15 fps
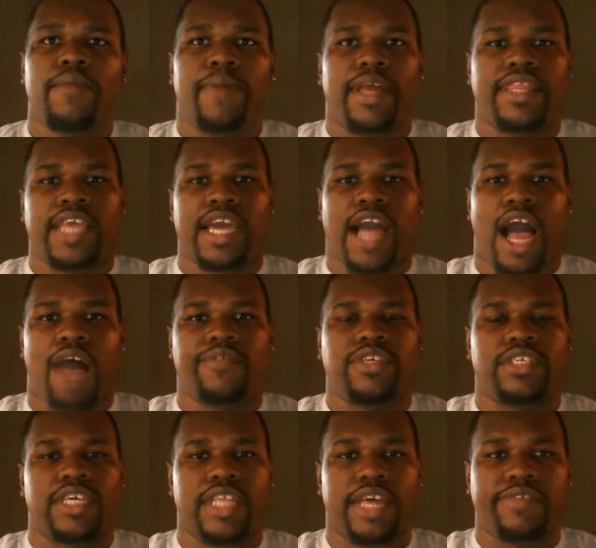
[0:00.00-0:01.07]
but I think
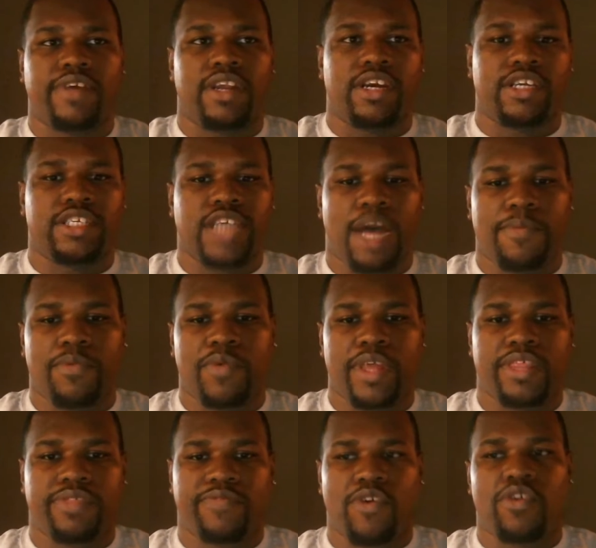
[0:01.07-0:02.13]
obviously they've done a good job
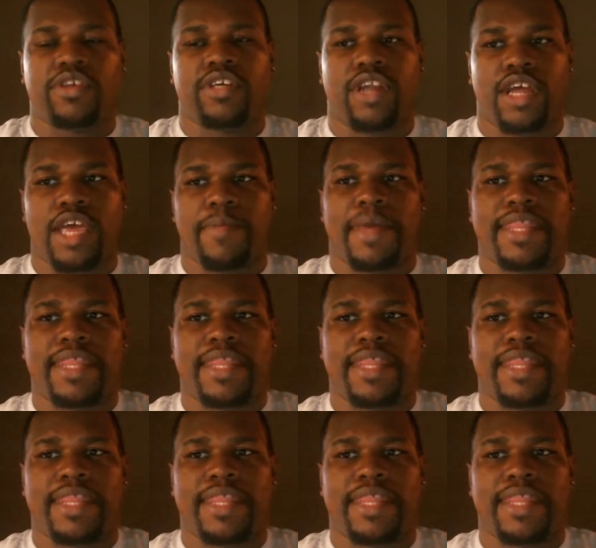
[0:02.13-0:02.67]
with focusing on him.